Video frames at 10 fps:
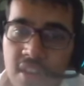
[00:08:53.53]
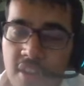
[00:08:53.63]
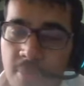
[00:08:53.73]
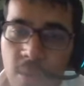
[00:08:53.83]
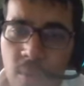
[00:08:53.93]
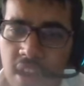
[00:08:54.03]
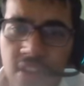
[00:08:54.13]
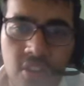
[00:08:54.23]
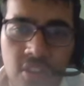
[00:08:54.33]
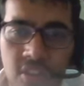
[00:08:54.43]
But why on
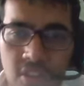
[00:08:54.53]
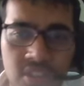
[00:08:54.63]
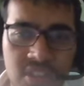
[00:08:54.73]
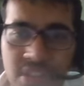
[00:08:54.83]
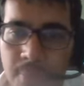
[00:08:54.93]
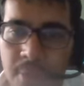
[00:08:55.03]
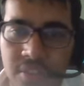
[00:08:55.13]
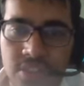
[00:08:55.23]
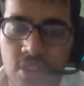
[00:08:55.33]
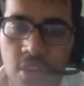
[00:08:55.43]
earth er does
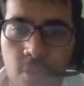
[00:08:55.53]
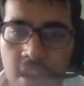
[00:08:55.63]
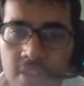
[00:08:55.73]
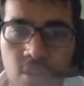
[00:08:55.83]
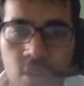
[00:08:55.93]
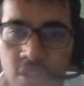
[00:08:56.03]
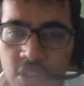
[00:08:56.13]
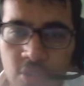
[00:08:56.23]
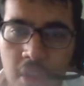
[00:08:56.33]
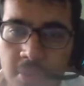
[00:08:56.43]
Dembele starting? Why in the earth
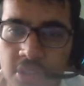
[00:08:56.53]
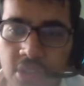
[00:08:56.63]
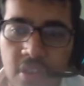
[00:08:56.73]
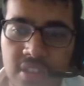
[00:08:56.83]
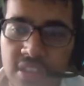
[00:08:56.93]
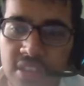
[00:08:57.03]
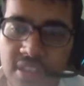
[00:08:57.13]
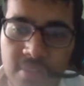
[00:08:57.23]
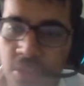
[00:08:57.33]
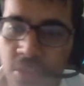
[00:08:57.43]
does Rabiot starting? the,
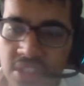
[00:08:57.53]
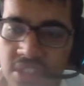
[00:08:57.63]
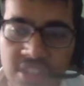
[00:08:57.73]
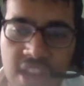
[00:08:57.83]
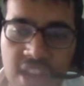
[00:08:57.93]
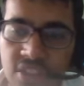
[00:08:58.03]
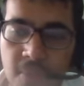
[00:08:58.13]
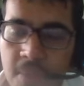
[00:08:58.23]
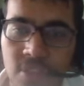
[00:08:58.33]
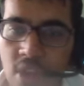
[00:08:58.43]
both these guys shouldn't be
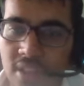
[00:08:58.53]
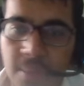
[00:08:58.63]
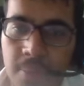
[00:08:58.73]
in the starting 11.